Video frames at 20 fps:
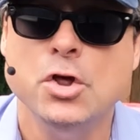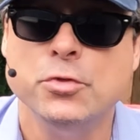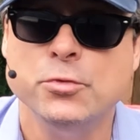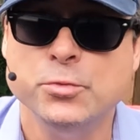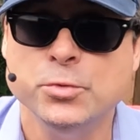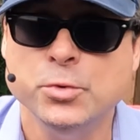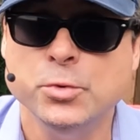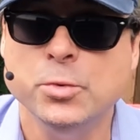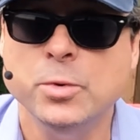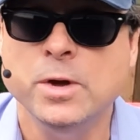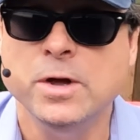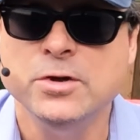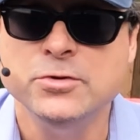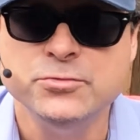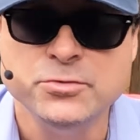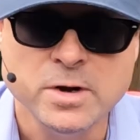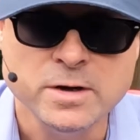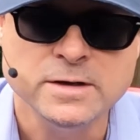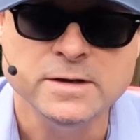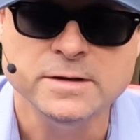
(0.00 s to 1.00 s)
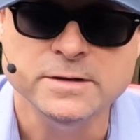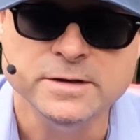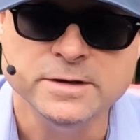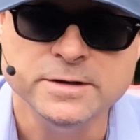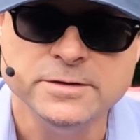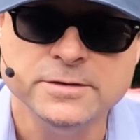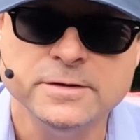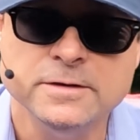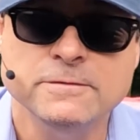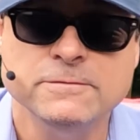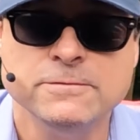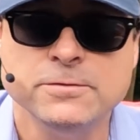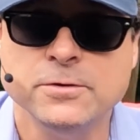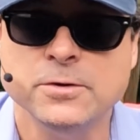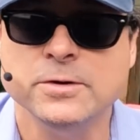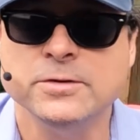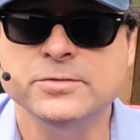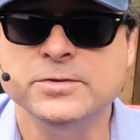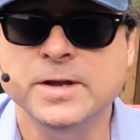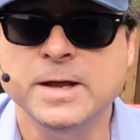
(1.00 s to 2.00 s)
through drunkenness,
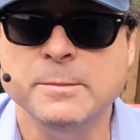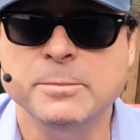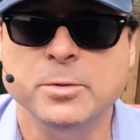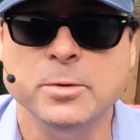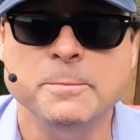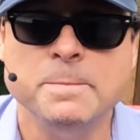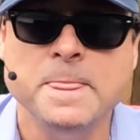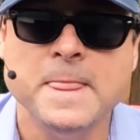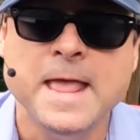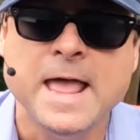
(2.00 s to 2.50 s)
for example.